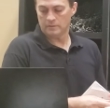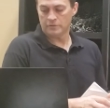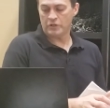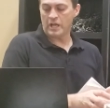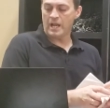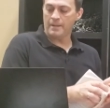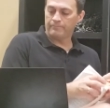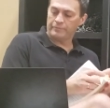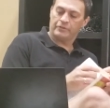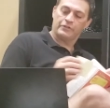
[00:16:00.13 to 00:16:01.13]

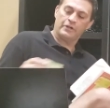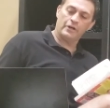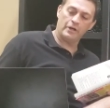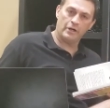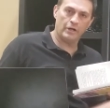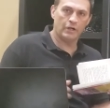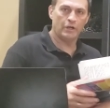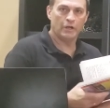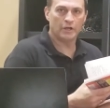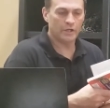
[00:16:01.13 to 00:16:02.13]
Chapter
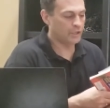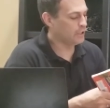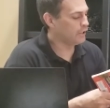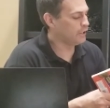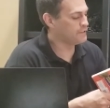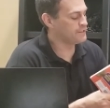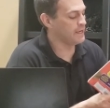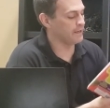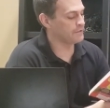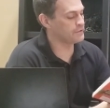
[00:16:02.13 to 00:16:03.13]

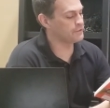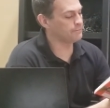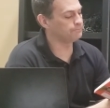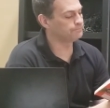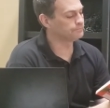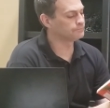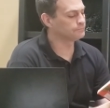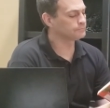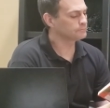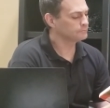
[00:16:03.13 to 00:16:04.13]
6.
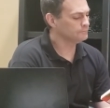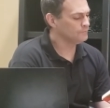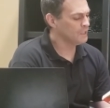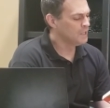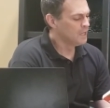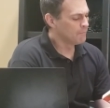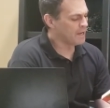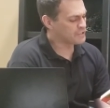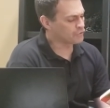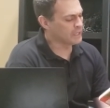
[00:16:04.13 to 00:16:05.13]

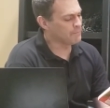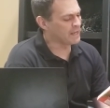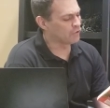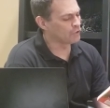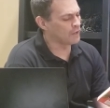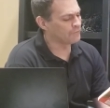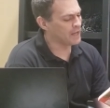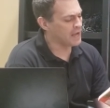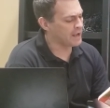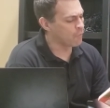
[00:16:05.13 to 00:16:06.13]
My scream echoed off the
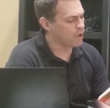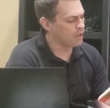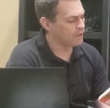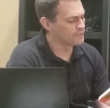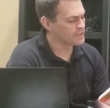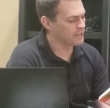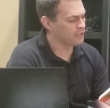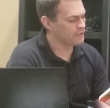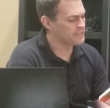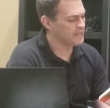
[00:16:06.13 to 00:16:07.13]
high walls. I
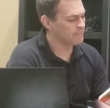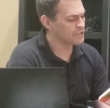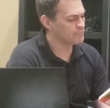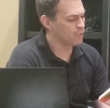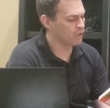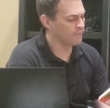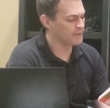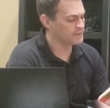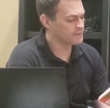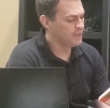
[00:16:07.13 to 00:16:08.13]
couldn't take much more of
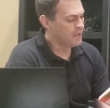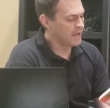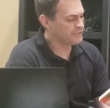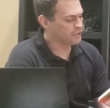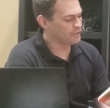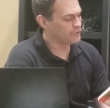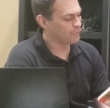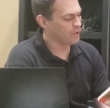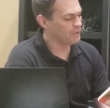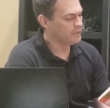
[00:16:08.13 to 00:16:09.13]
this. I turned to
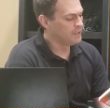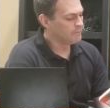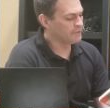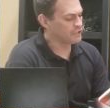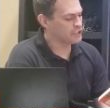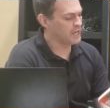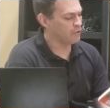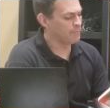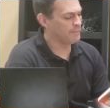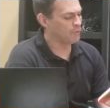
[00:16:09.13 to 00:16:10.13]
run, but the
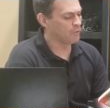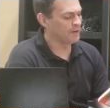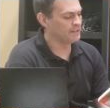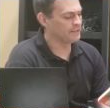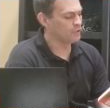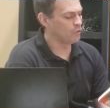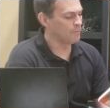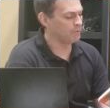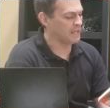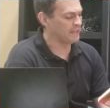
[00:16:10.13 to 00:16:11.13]
shadow people were at the door,
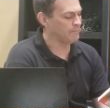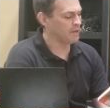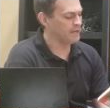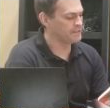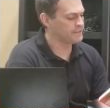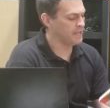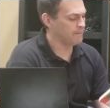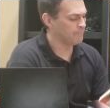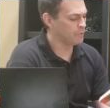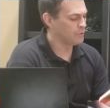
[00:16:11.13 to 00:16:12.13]
blocking my escape.